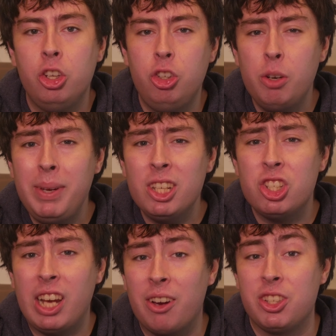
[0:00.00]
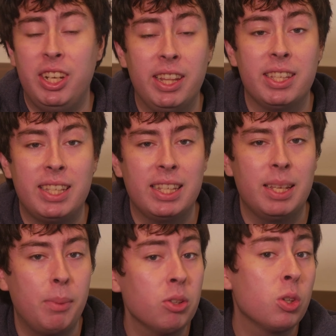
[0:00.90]
Udemy is challenging in the sense
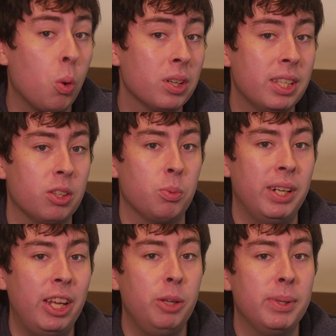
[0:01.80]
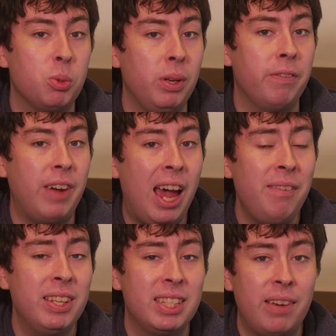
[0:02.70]
that most course sales will net you between
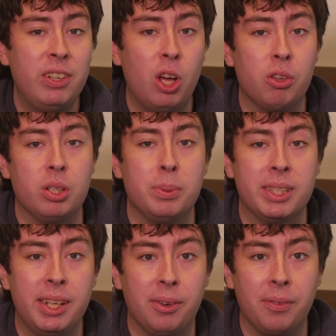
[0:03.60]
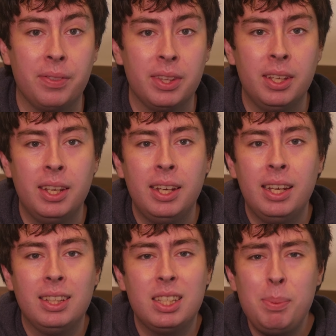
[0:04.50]
$5 and $7 per sale.
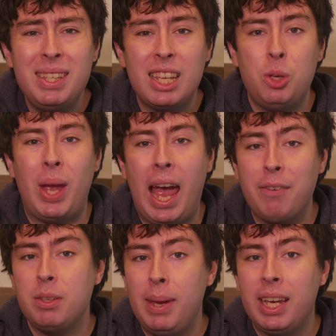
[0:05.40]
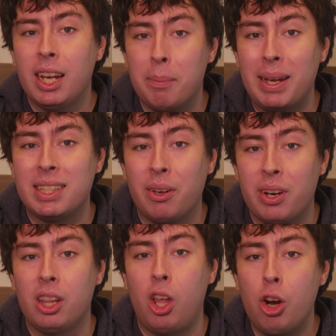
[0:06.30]
This means that you have to make it up by selling
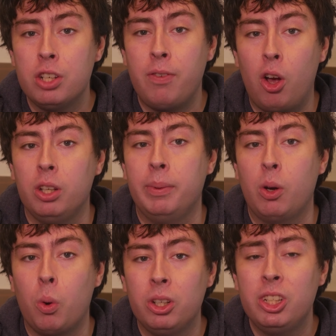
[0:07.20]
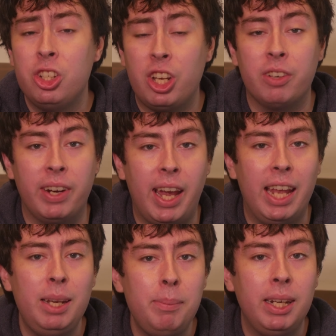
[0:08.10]
a large volume in order to generate
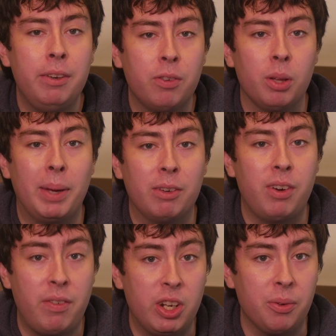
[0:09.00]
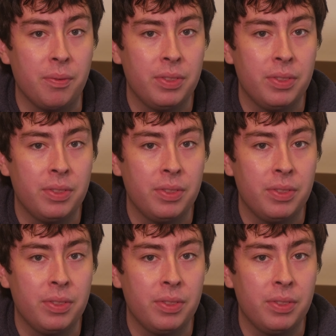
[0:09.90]
any meaningful amount of revenue.